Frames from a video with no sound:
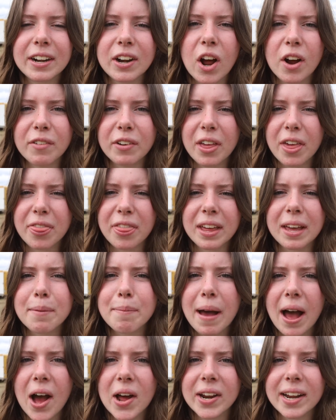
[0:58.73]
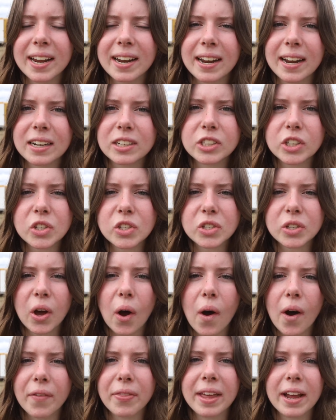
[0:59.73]
and not really think about it and just
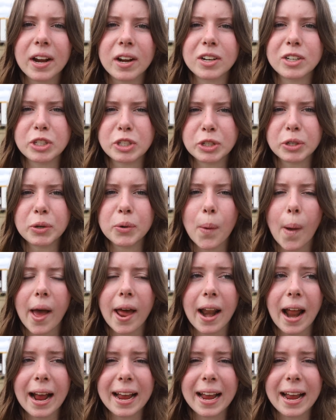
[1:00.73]
go out there and do what